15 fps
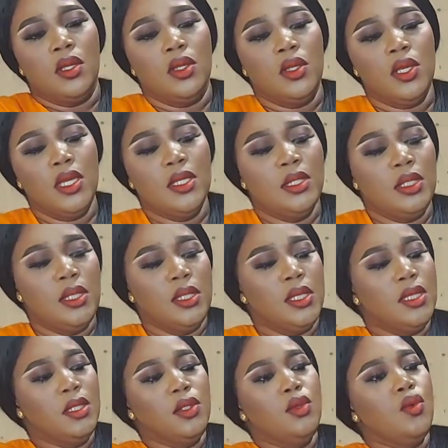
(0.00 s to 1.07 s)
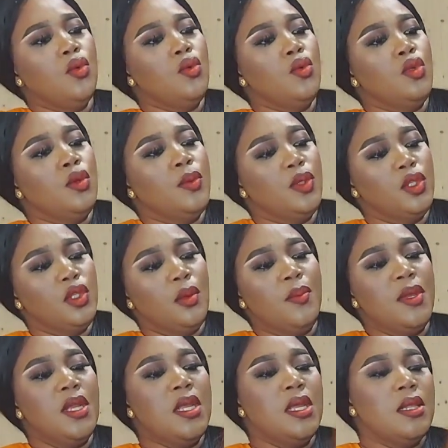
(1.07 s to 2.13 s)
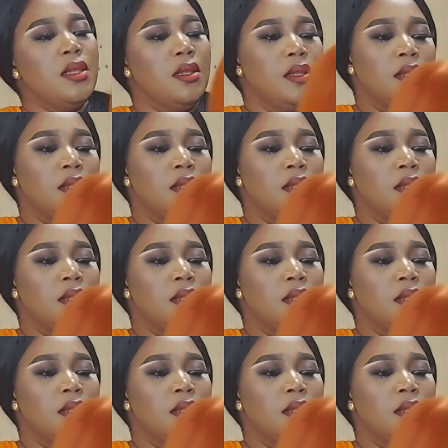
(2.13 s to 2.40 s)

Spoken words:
You can see there's no stop stopping it.